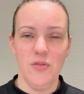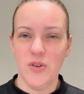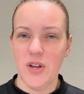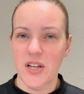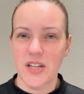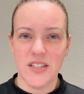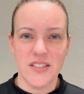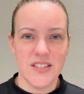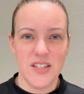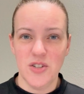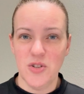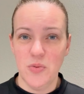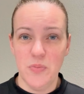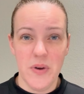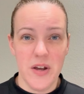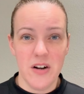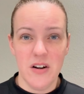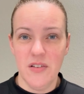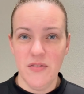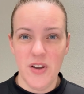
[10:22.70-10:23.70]
because I do
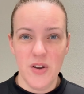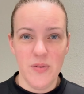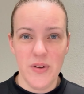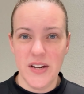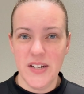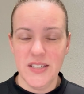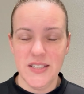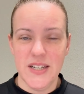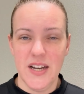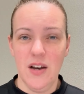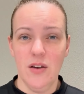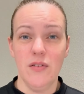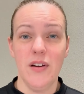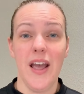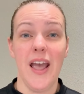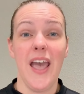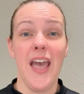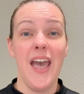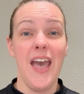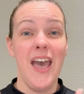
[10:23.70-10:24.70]
better if I write it down,
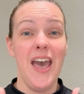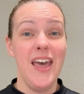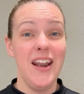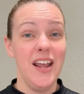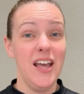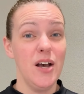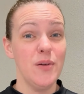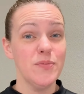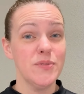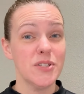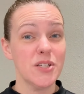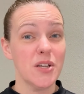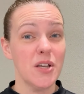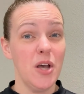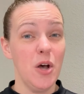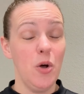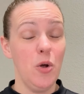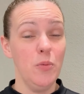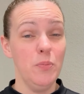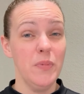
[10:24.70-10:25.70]
and it helps
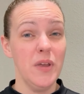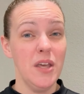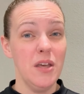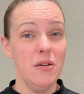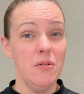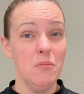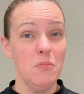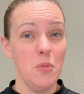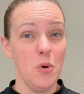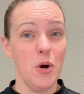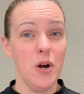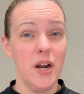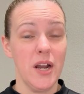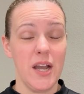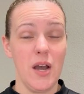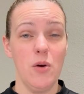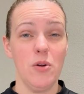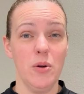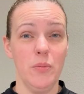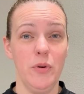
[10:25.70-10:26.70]
hold me more
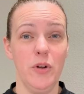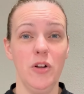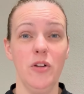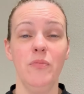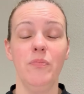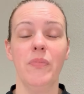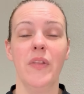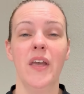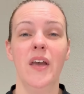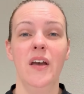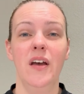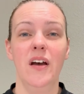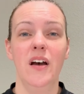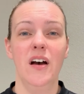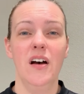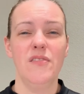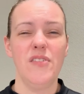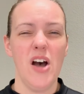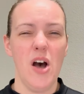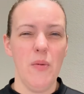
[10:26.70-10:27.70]
accountable
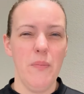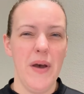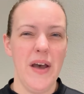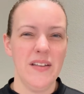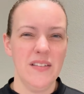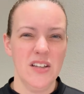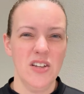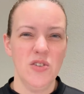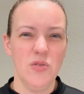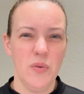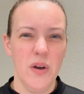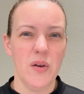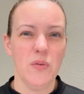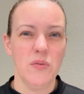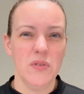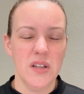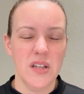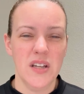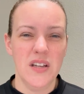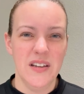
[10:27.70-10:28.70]
of how badly do I
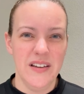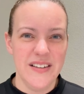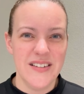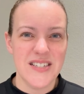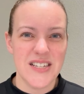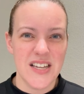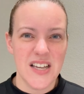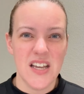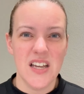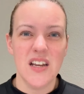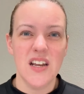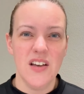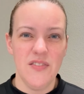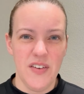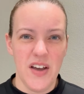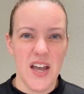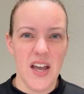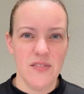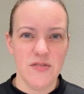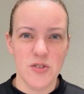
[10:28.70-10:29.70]
really need to eat if I
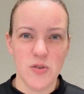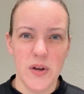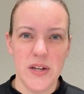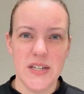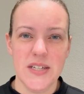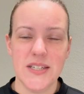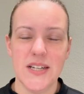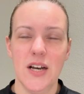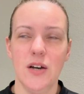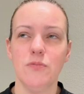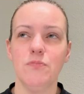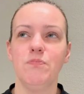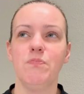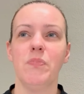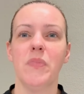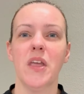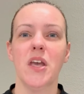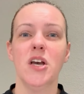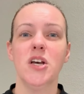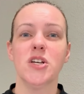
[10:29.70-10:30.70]
have to write it down.
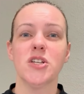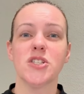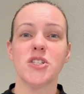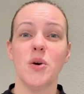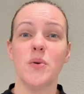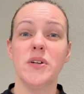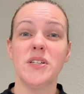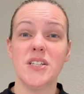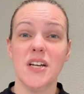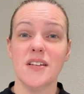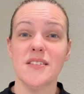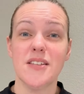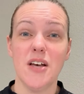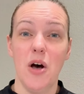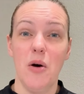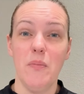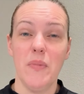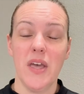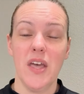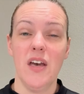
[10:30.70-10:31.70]
So it does
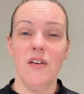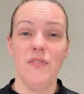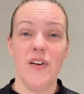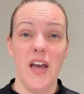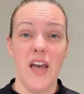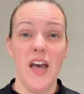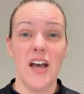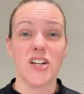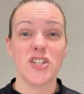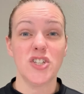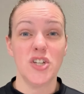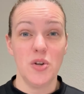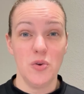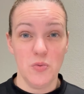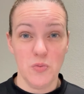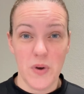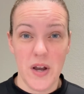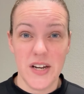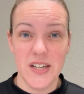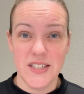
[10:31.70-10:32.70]
help me if I actually
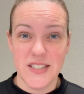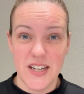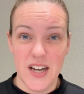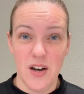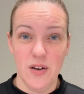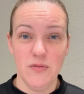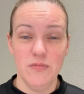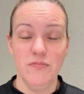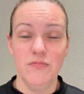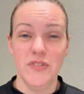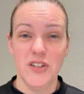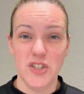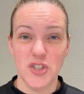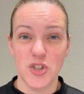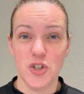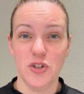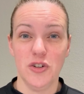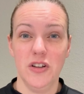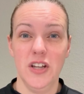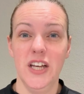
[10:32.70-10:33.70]
write it down,
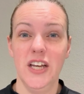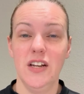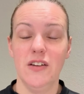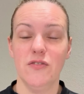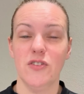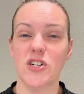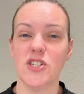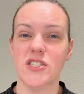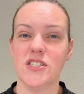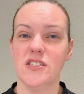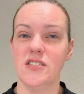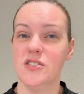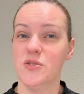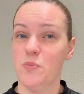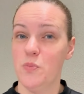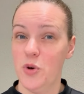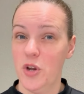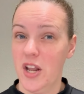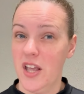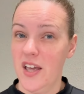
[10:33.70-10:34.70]
journal it versus
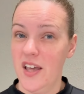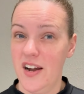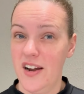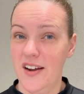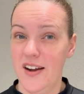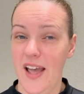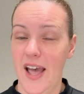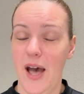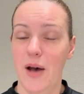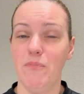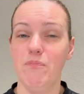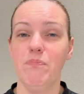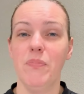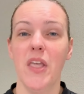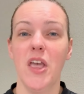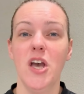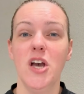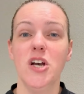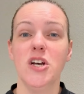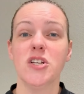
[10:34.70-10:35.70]
putting it in an app.
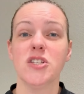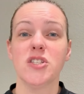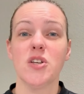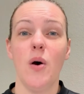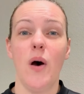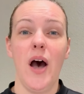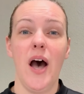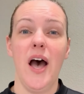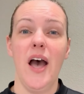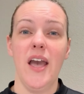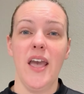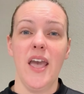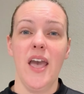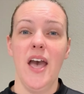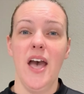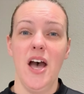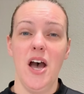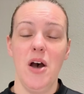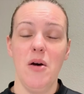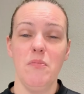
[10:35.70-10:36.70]
So I
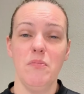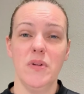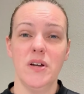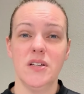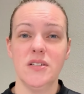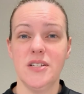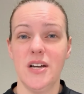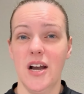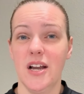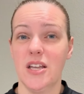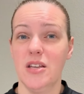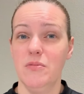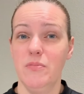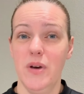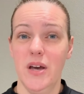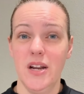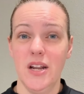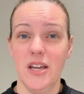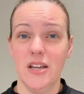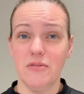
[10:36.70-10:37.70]
am
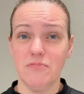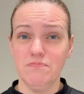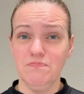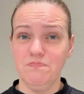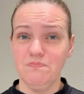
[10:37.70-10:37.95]
documenting